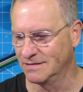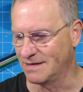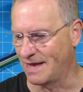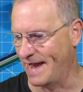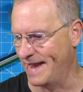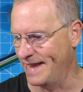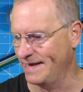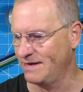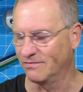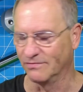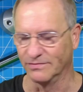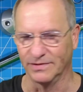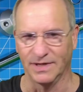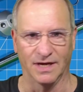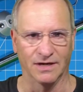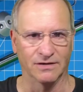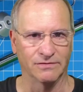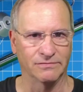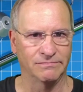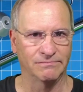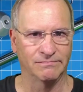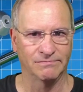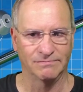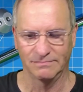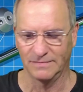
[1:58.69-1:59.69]
I don't
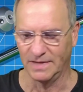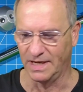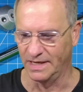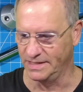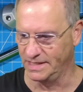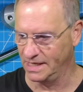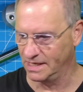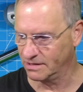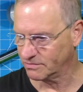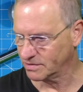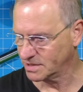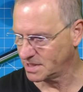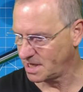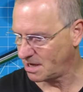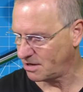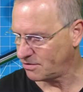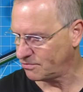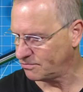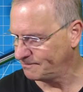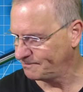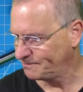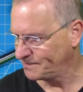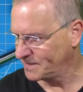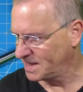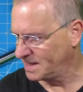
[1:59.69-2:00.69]
know, a year
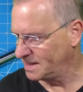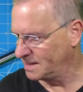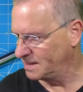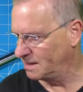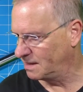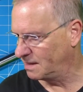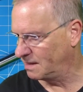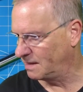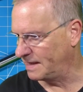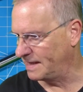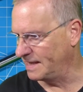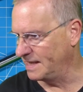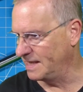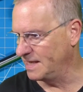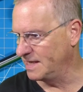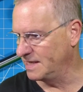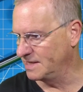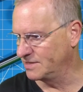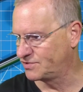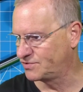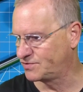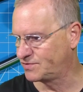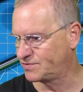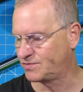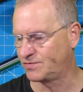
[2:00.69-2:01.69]
ago.
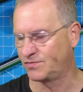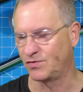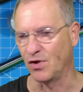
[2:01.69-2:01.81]
It's